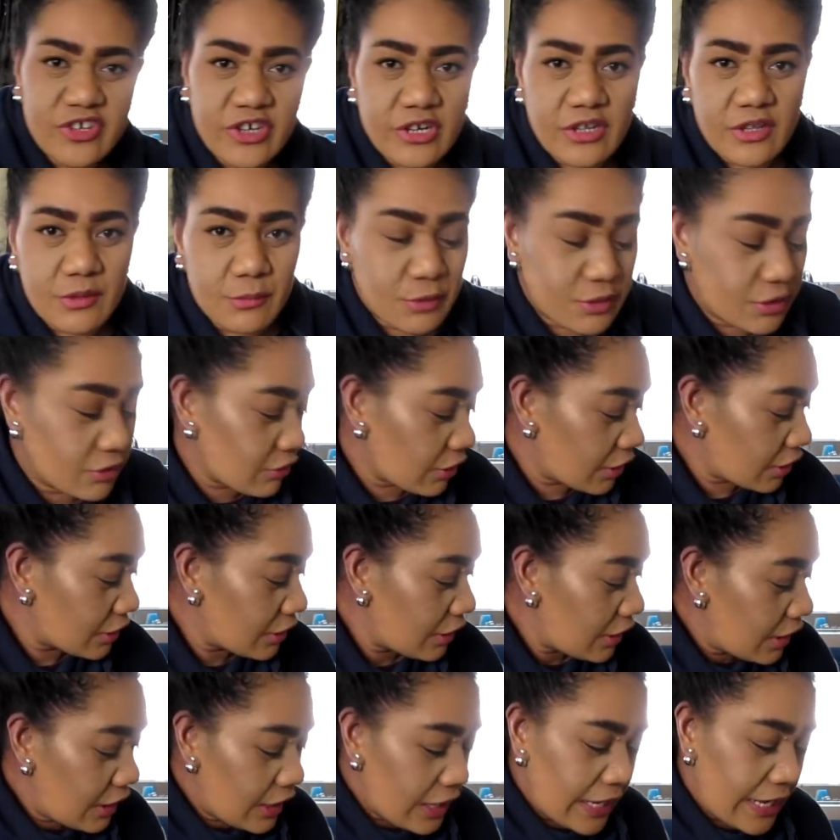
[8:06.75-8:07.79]
chucked them on the
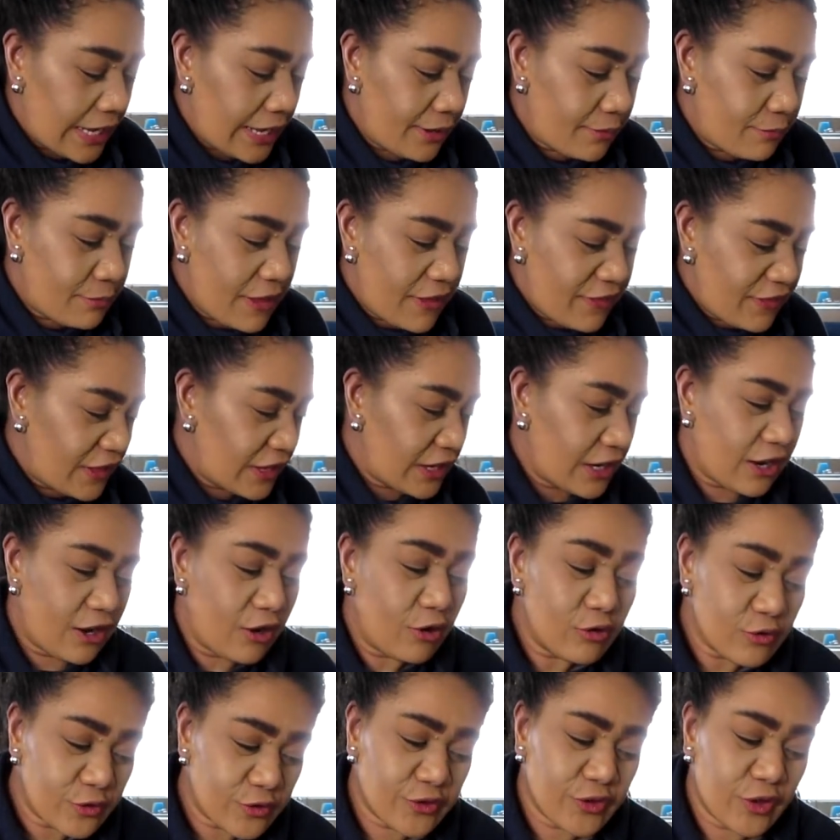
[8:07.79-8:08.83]
ground. Um, and then I
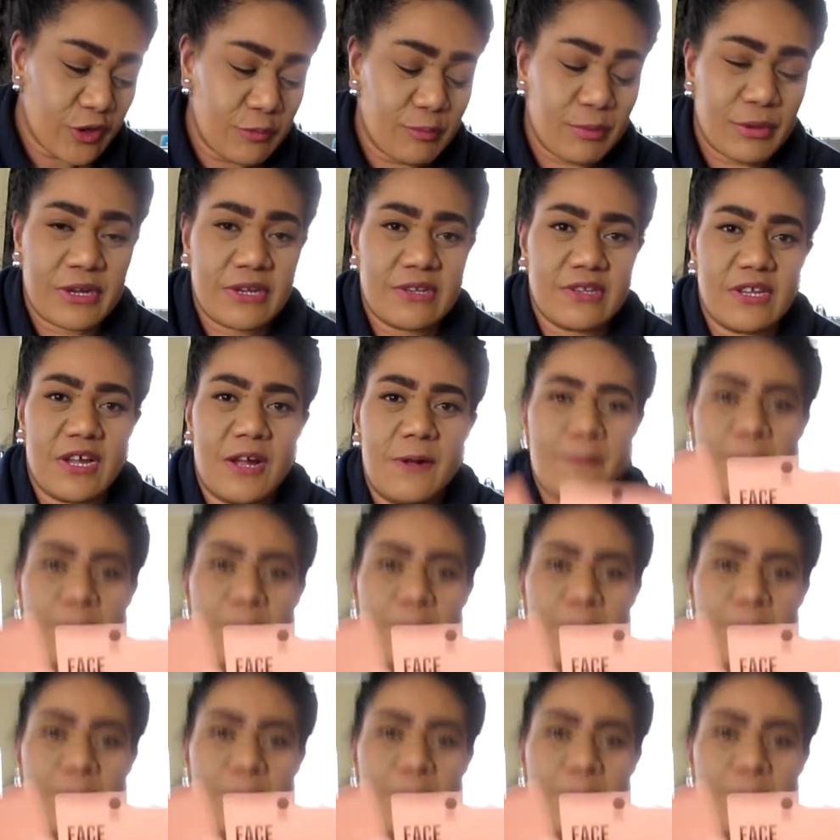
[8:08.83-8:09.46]
also picked